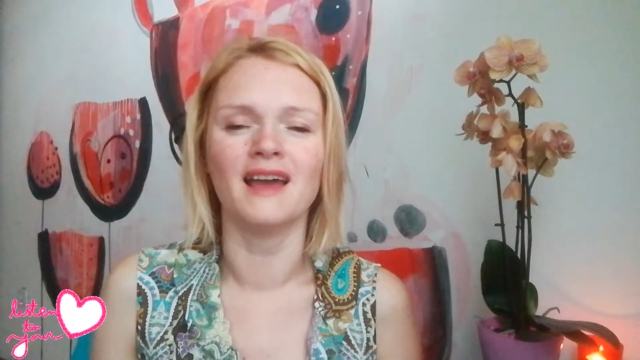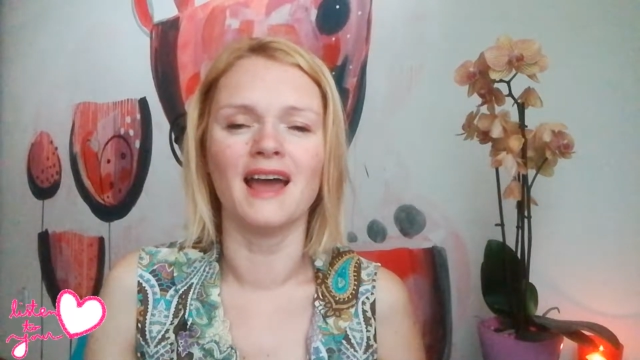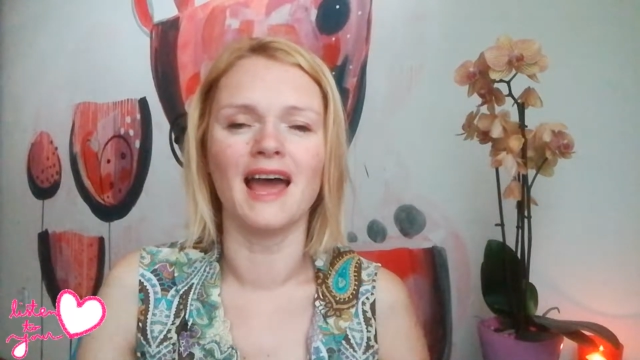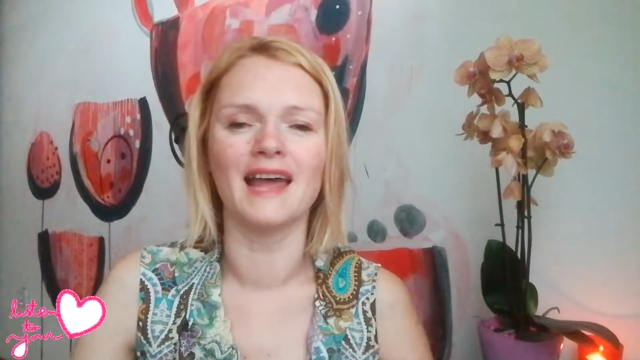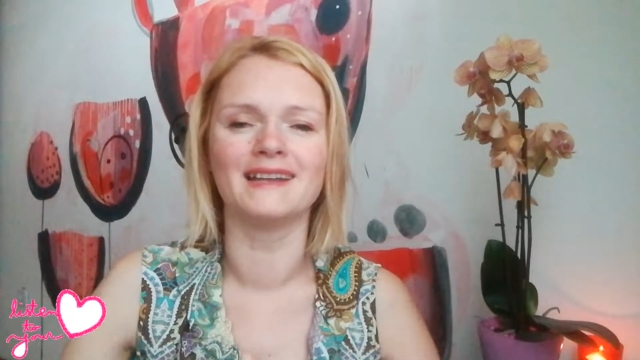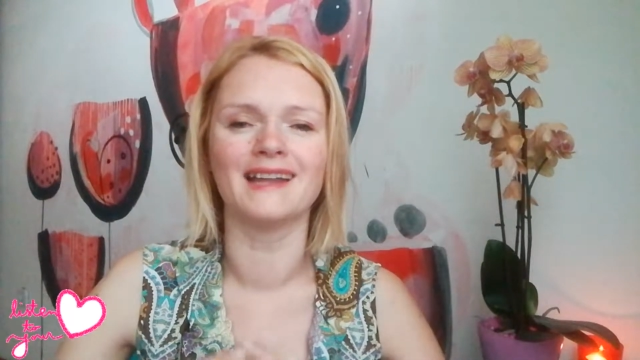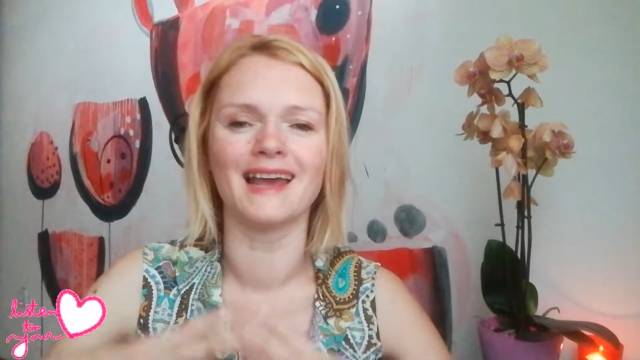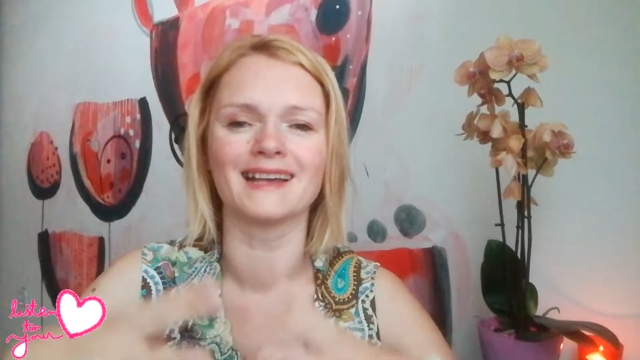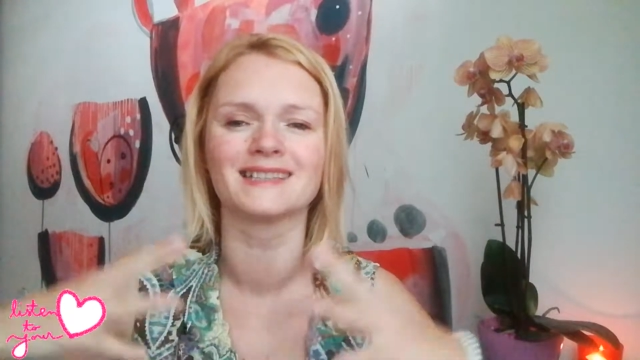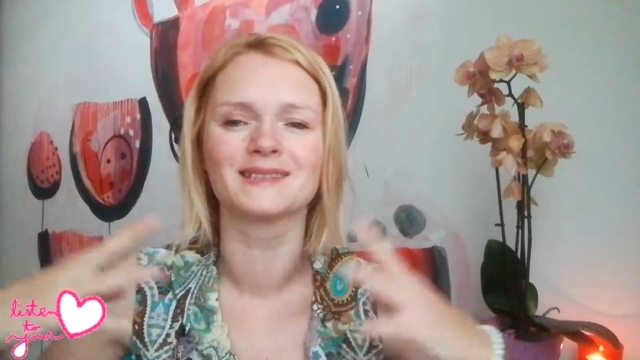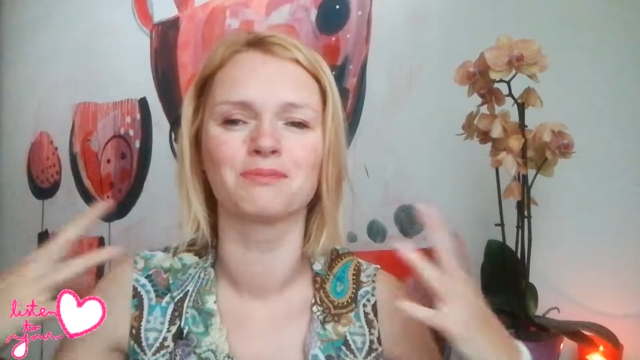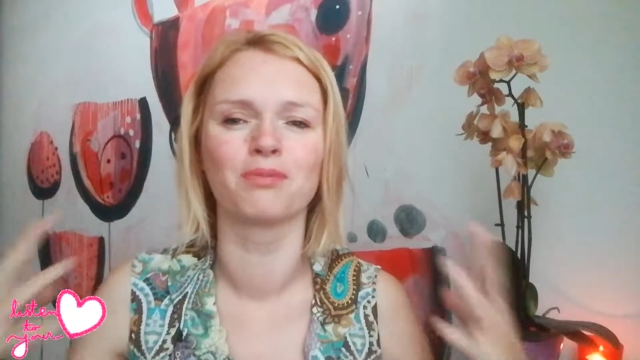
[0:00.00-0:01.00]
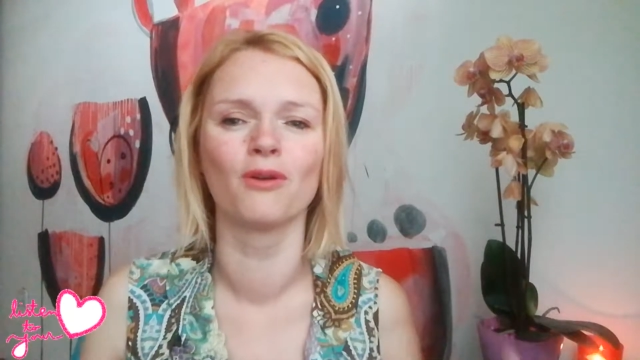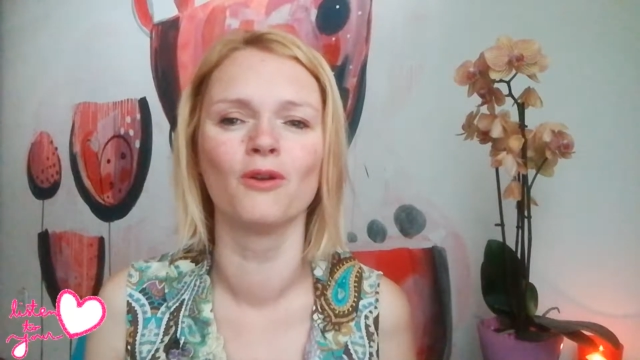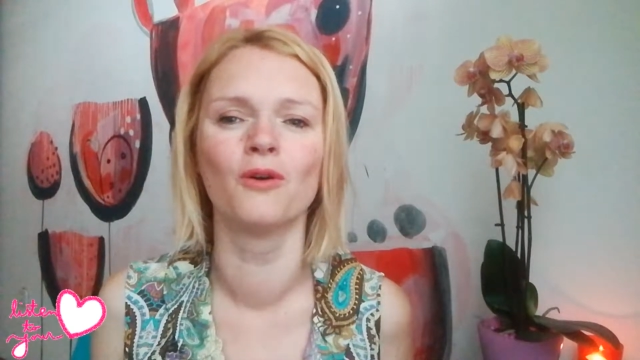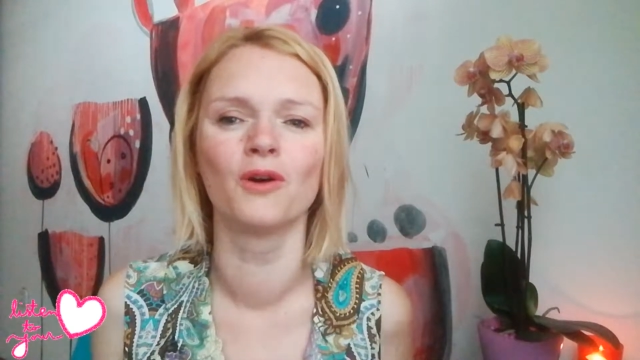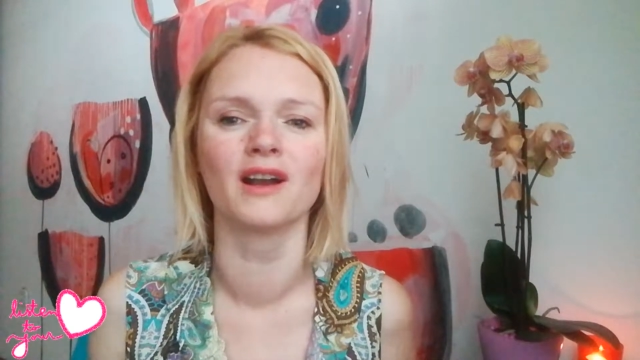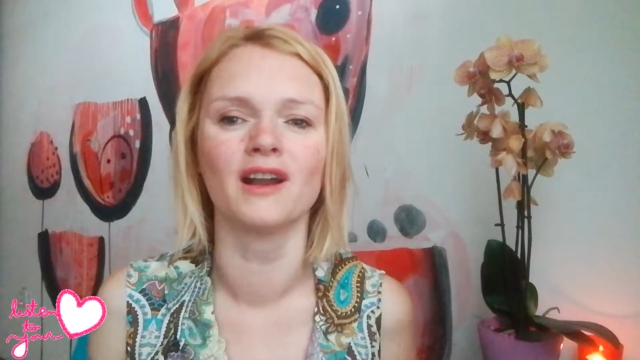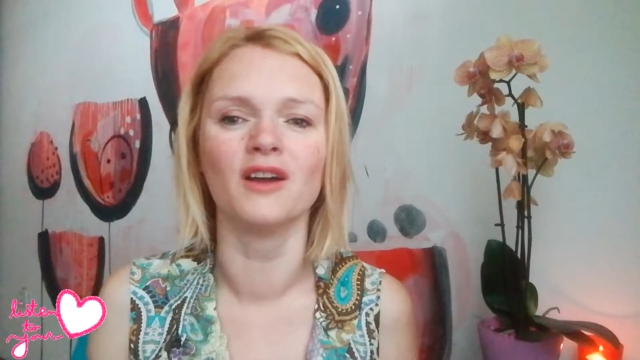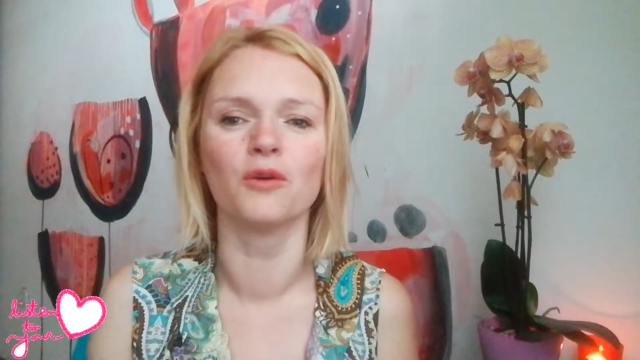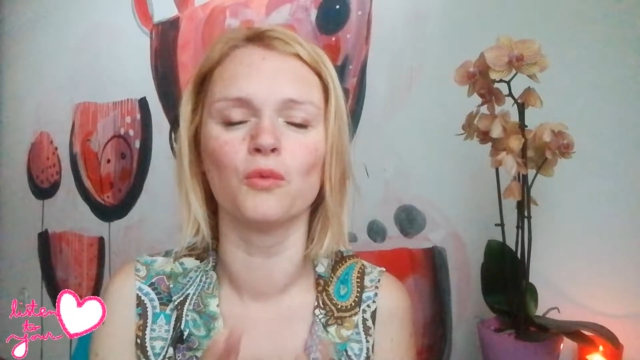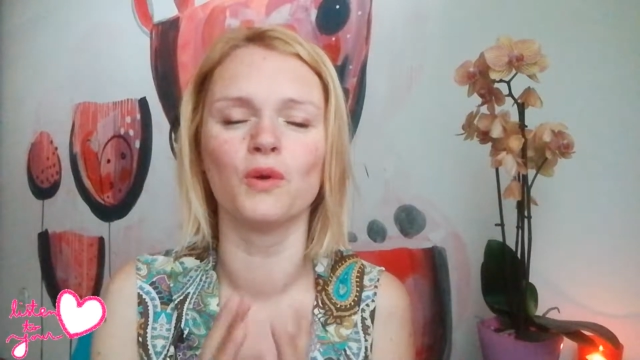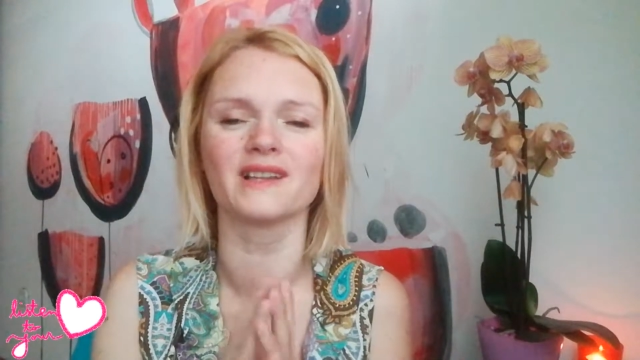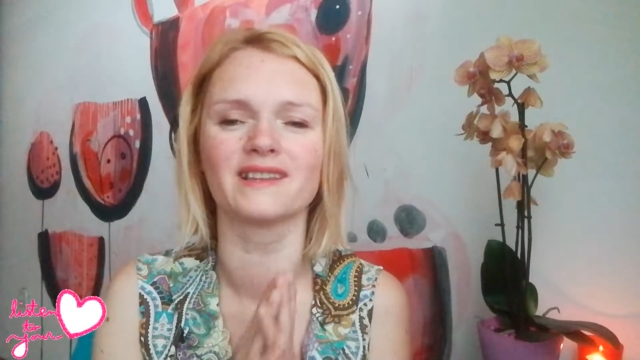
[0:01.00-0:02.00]
and explore
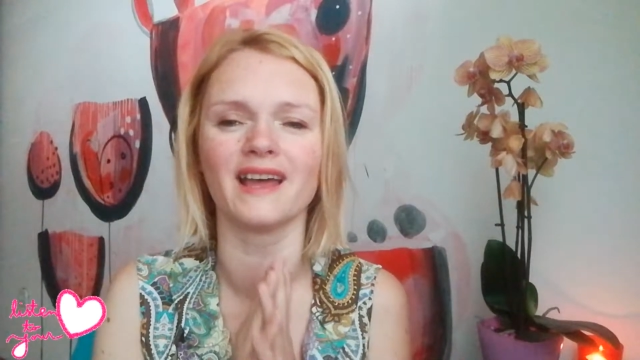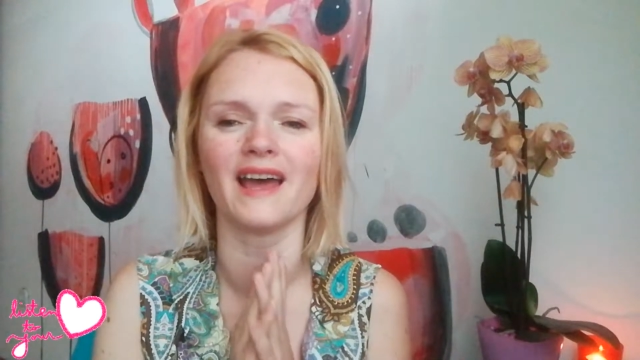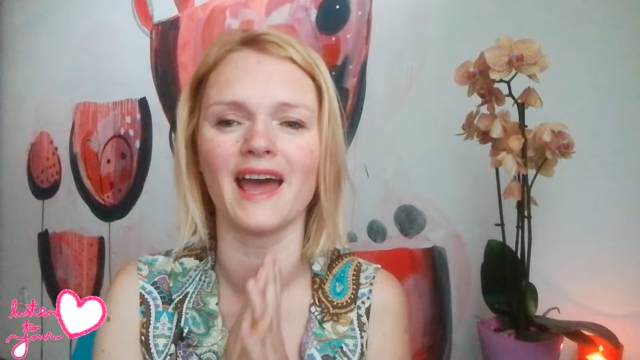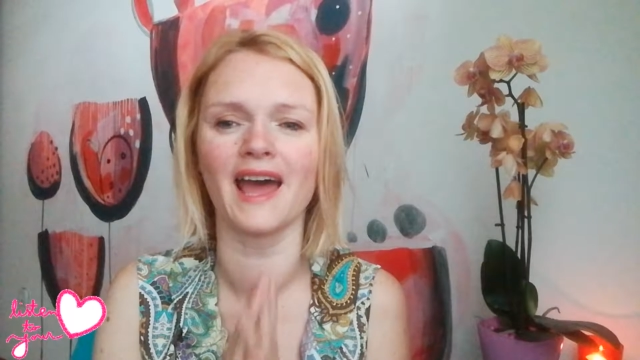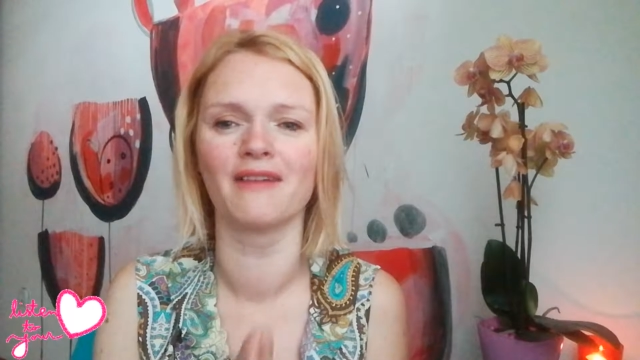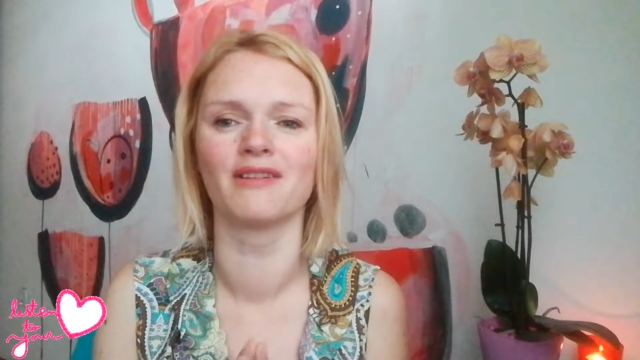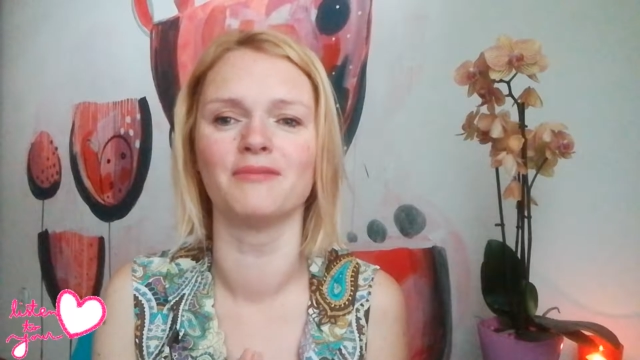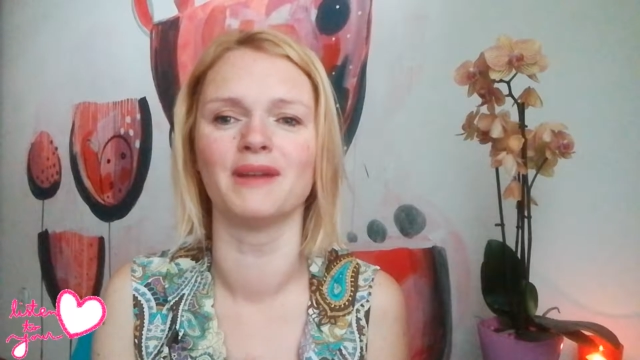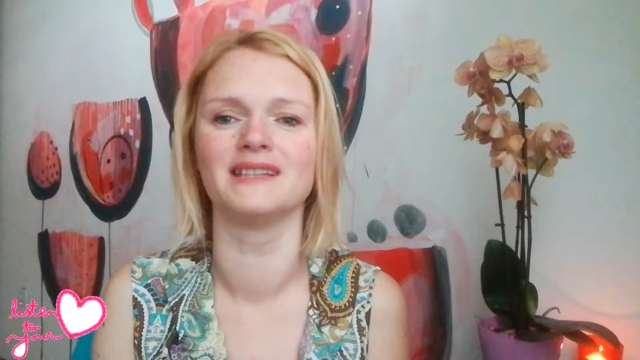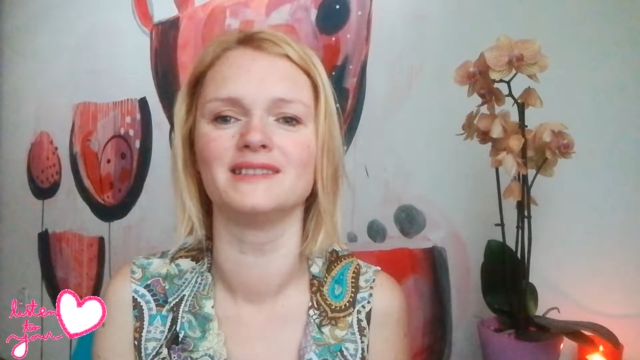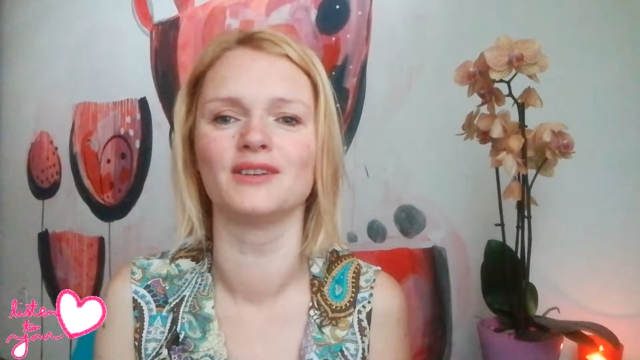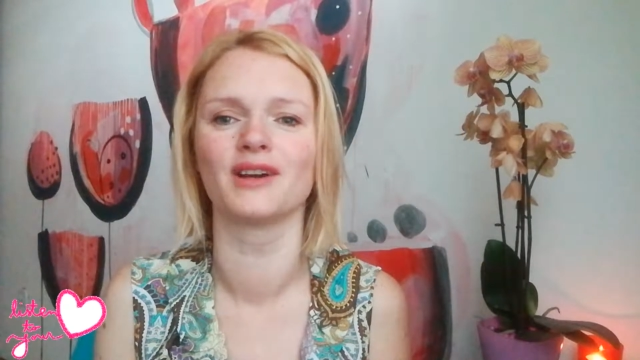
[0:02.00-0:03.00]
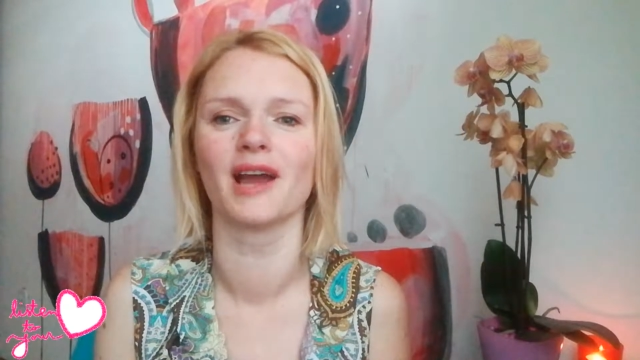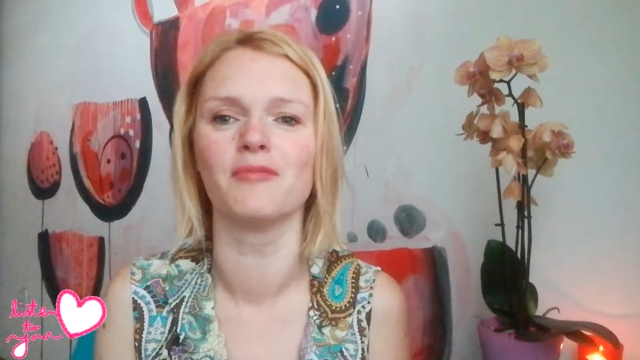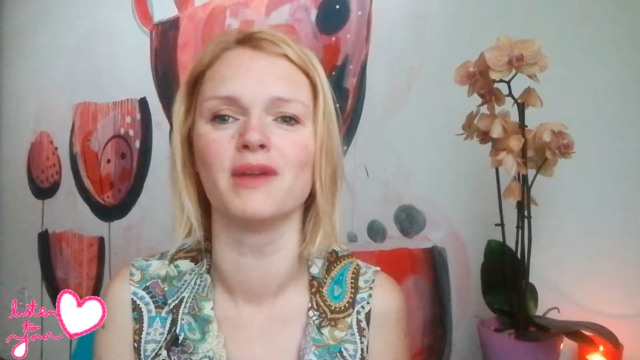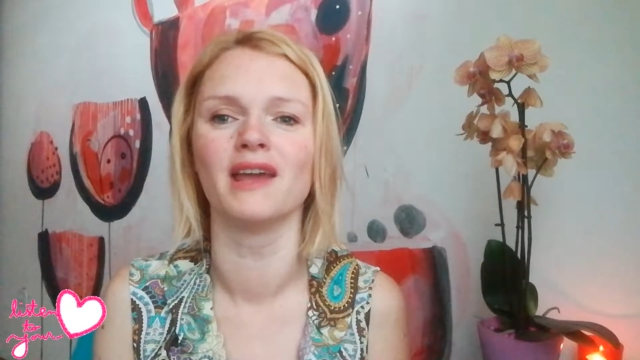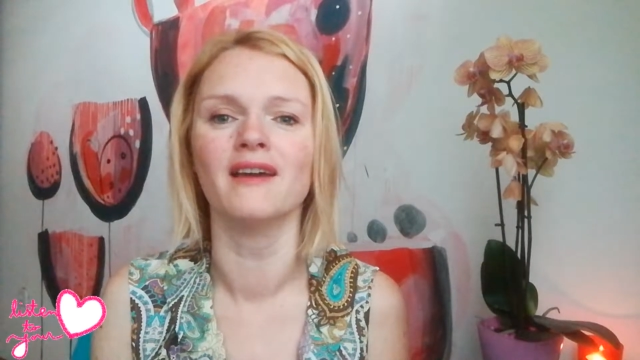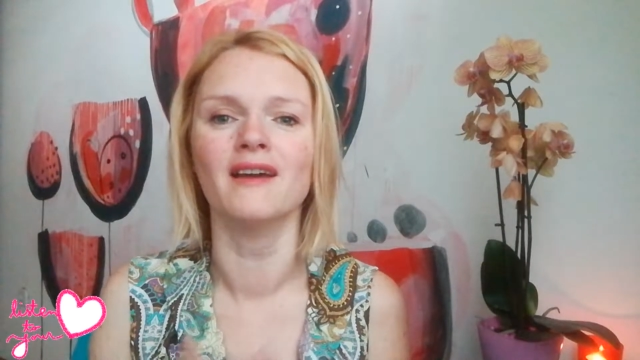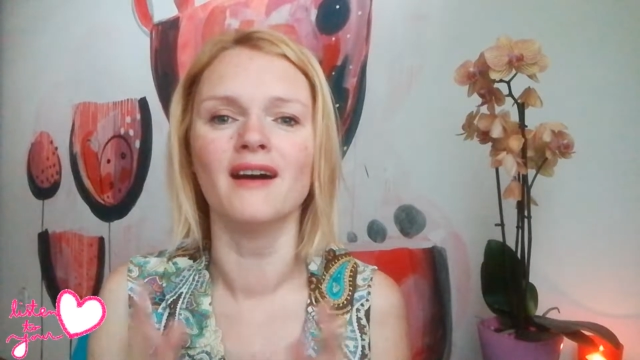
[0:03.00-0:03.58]
whatever makes you happy.